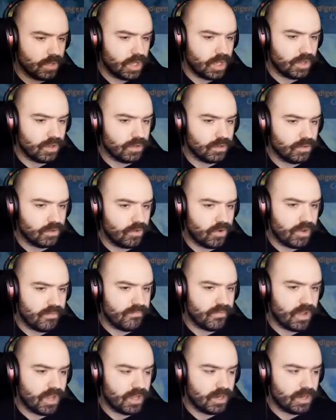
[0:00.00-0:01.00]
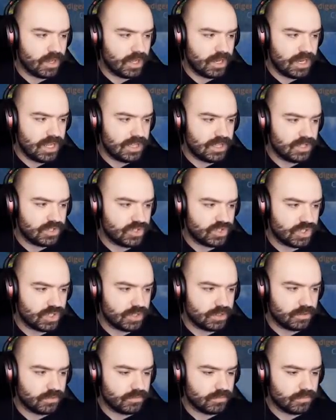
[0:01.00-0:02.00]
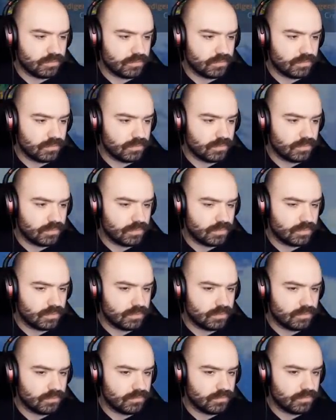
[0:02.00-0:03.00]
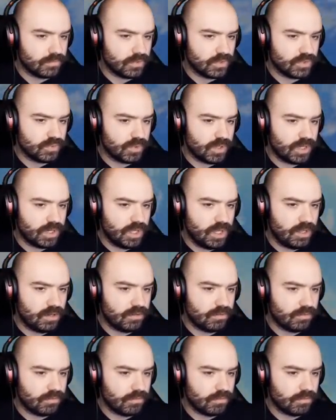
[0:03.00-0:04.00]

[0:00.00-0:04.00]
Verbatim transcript: Hang on, creep vine. I need this shit. This is what I need.